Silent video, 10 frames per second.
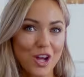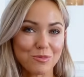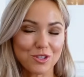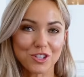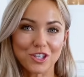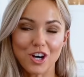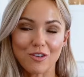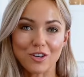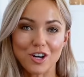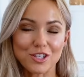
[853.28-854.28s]
I'm just going to
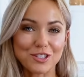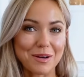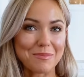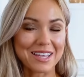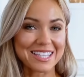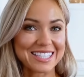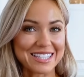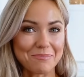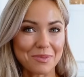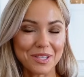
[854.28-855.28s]
cover some
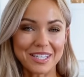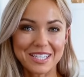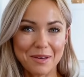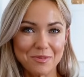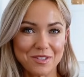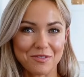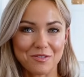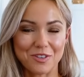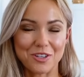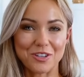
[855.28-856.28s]
simple tips
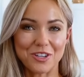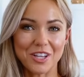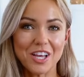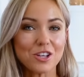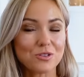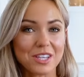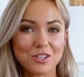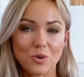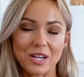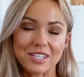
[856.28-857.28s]
for you all. So these
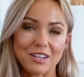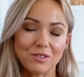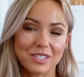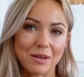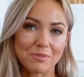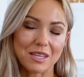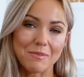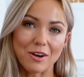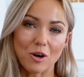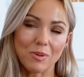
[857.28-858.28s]
are quite general tips. They
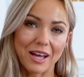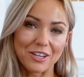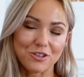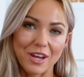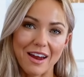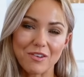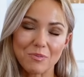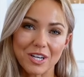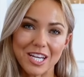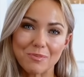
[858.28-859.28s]
may not apply to
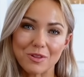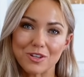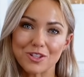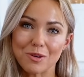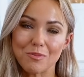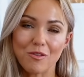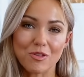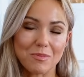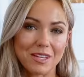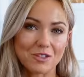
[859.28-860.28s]
everybody, but there's some of
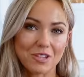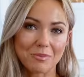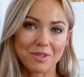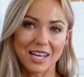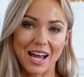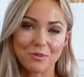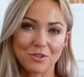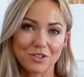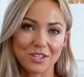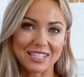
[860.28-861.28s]
the major tips that I would
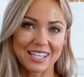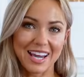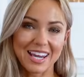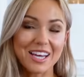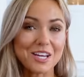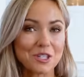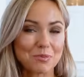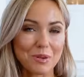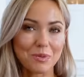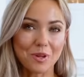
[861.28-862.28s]
certainly say to
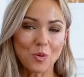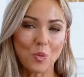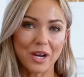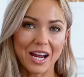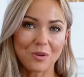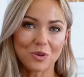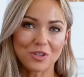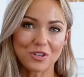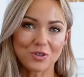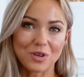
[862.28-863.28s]
people when I
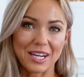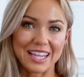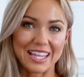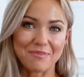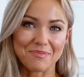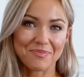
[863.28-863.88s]
was training them.